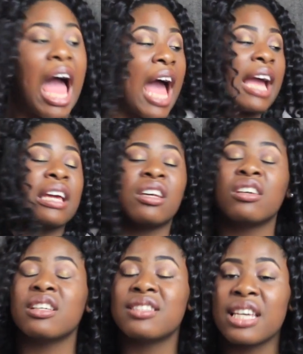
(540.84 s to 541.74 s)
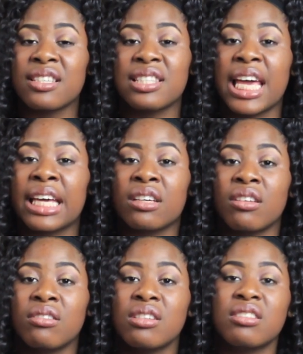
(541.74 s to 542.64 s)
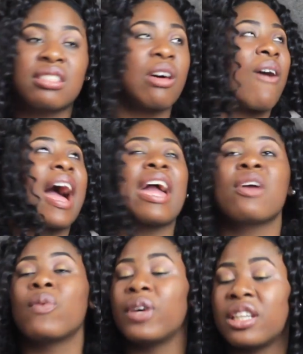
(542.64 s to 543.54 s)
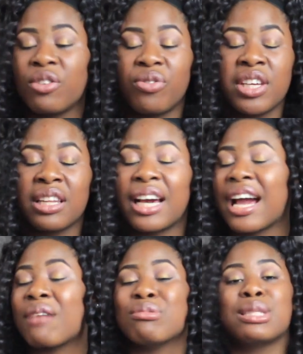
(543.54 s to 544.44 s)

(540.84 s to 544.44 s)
I ain't a good test taker, so I ain't wanted to feel like I